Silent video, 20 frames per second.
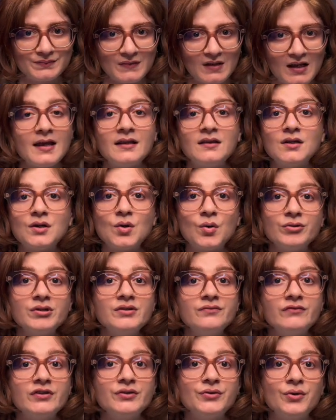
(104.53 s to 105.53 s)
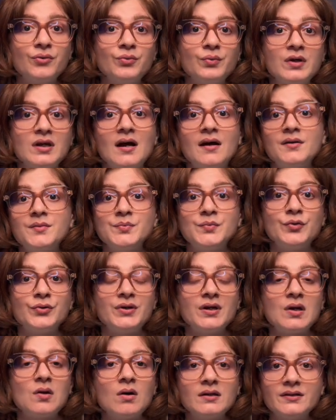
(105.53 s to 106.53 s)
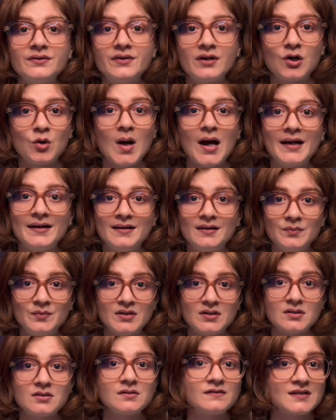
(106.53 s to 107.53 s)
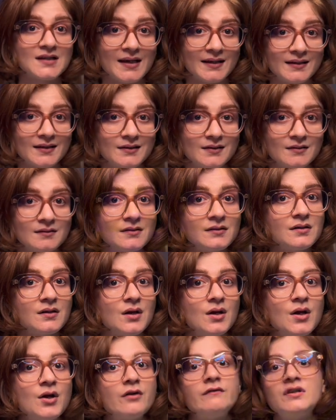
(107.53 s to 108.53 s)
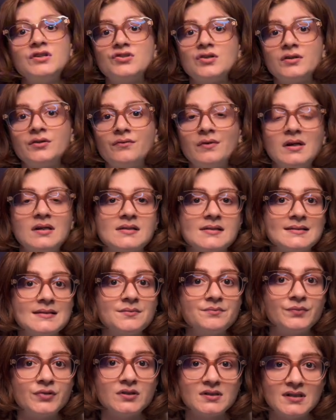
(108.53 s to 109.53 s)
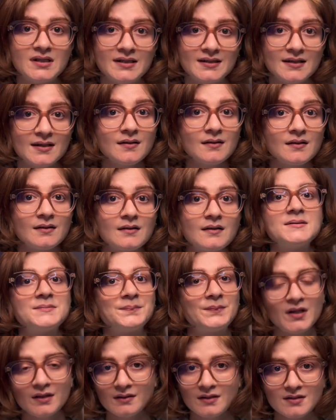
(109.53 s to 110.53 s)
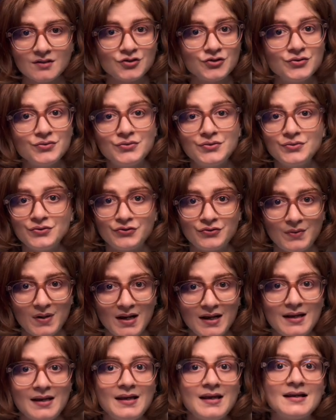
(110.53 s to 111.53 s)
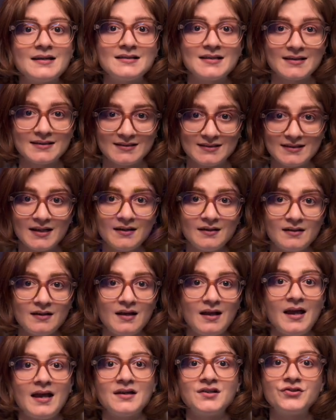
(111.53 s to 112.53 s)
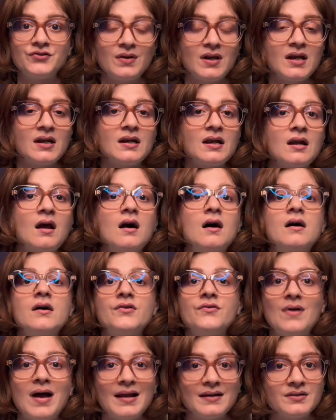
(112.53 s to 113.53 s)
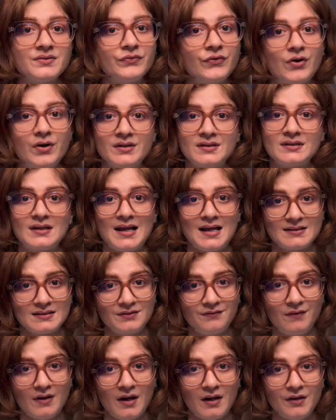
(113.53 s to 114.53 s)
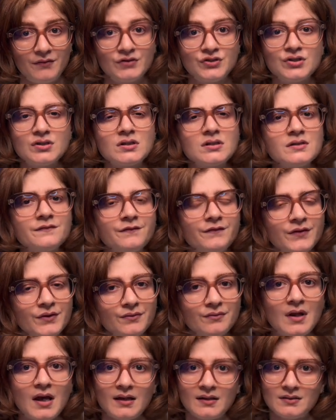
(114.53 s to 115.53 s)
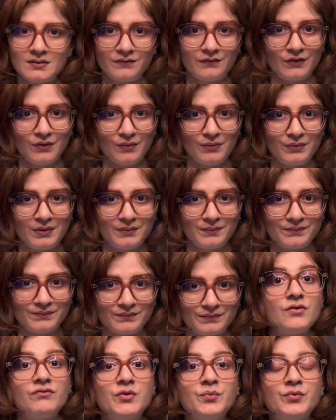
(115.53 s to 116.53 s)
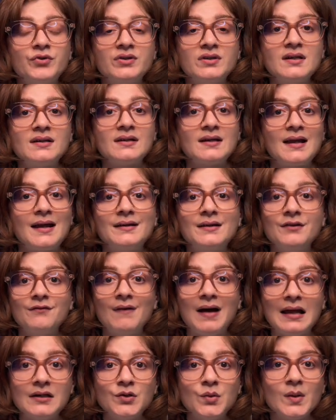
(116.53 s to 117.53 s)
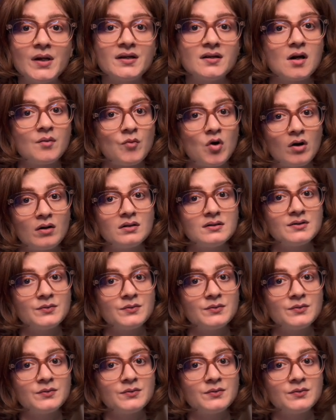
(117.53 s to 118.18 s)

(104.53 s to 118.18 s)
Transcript: In the coding window, we are importing all the required elements of Scikit-learn. We generate a simple data, split it into training and test set, and train a random forest classifier with just a few lines of code. We predict and evaluate our model's